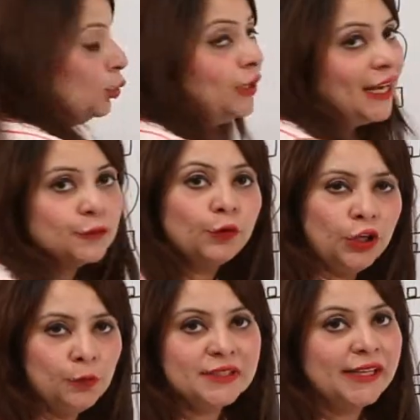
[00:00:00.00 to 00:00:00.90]
you know that
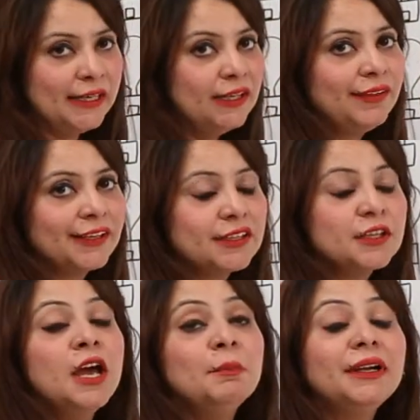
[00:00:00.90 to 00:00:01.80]
volume is getting affected
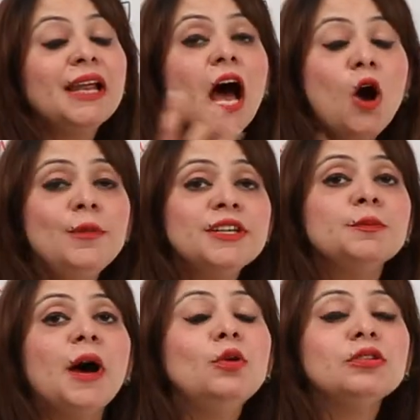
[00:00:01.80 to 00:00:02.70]
but how much
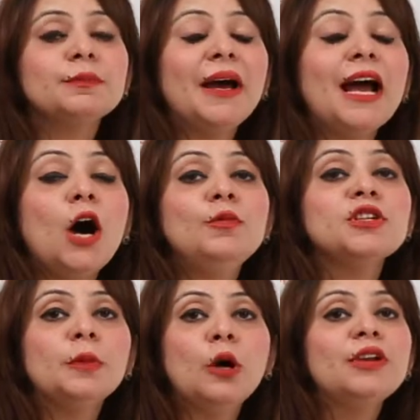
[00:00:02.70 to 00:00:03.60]
amount by how
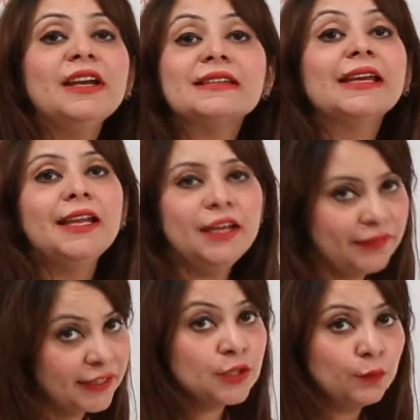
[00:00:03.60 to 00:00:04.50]
much amount it is getting
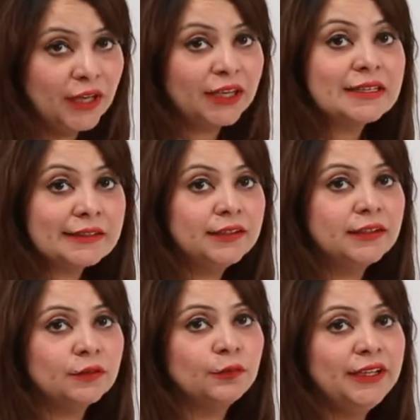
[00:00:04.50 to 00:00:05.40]
affected we are
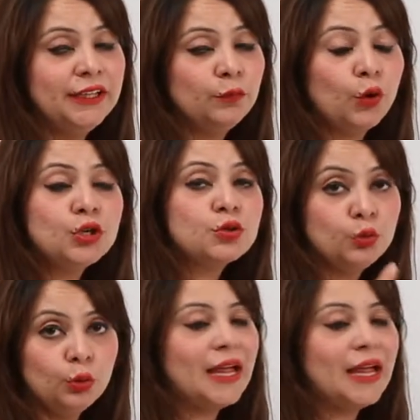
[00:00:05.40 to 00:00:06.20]
consider we want to know